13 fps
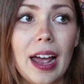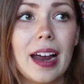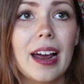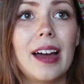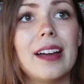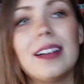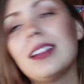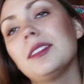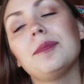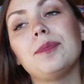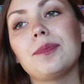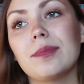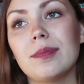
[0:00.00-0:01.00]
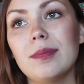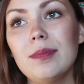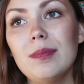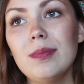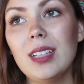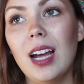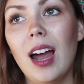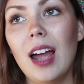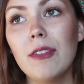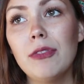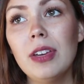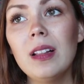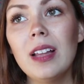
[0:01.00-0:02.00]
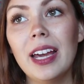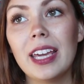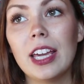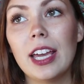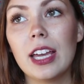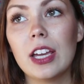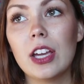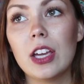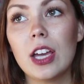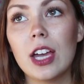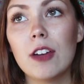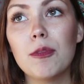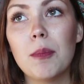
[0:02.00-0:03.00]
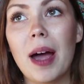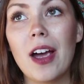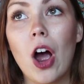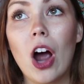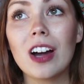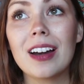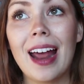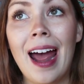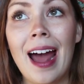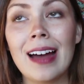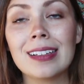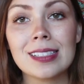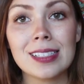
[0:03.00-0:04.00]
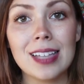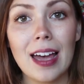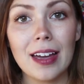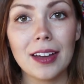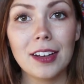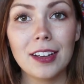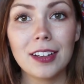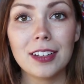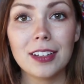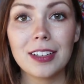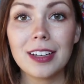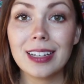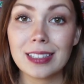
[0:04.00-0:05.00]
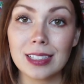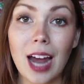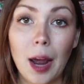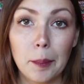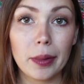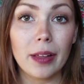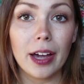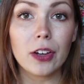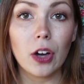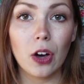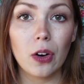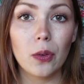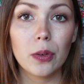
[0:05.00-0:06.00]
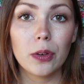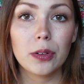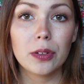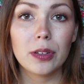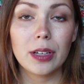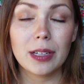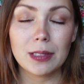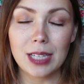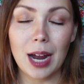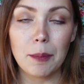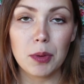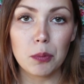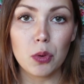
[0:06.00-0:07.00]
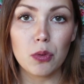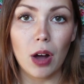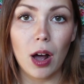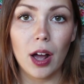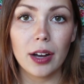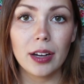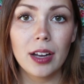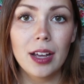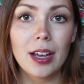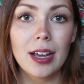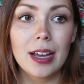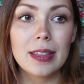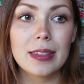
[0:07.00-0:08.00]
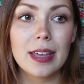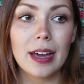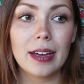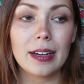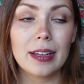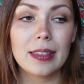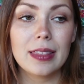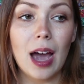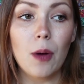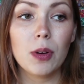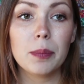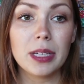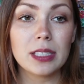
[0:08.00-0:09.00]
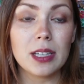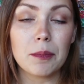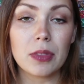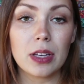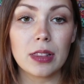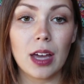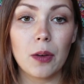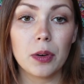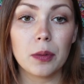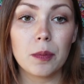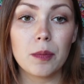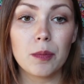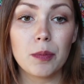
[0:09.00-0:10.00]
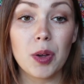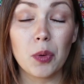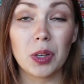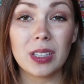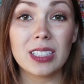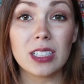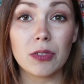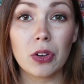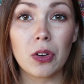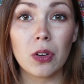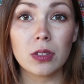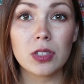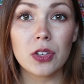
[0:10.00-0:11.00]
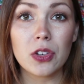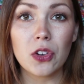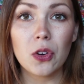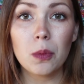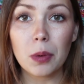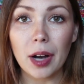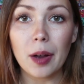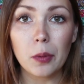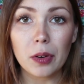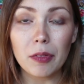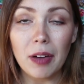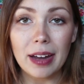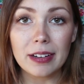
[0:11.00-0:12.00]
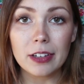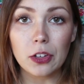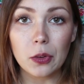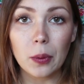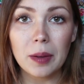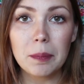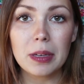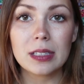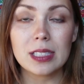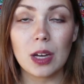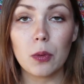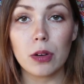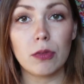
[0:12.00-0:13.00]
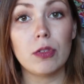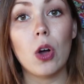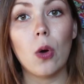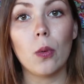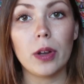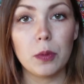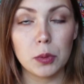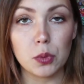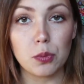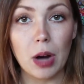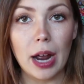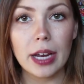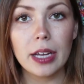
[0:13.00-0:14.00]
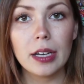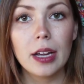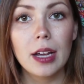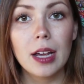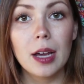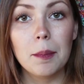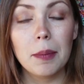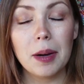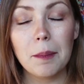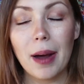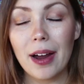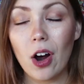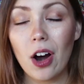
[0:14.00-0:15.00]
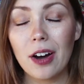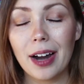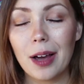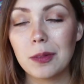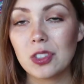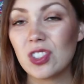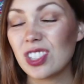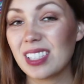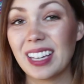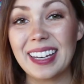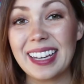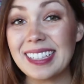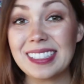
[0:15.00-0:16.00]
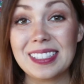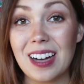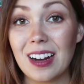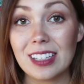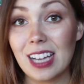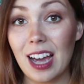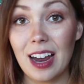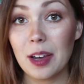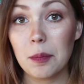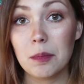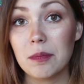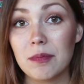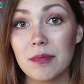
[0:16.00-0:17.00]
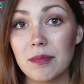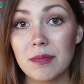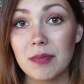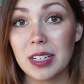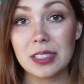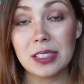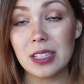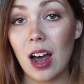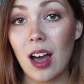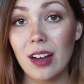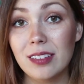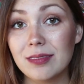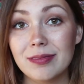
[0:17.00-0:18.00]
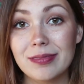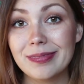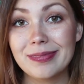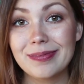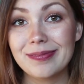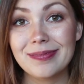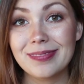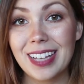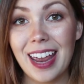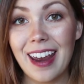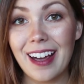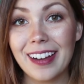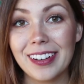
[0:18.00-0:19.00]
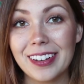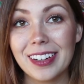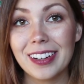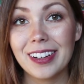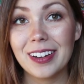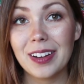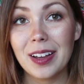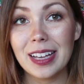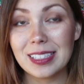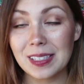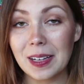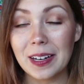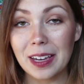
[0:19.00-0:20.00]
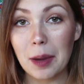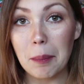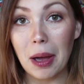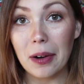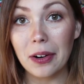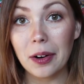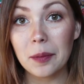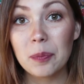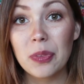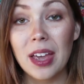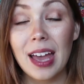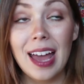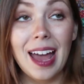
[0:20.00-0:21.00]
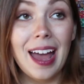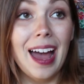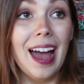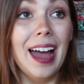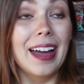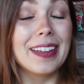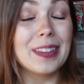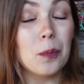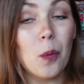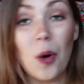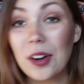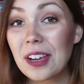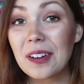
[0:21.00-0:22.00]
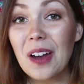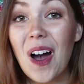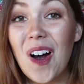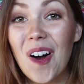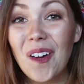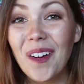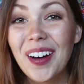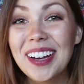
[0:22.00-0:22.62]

And I feel like if my heart had said, it's time to let go, it's time to move on, then that would be something that would be really difficult to do, but I would have had to do it because I would have known it was right. But in my heart, I was just like, it's not time. It's not. And it's gonna get better. And then what do you know?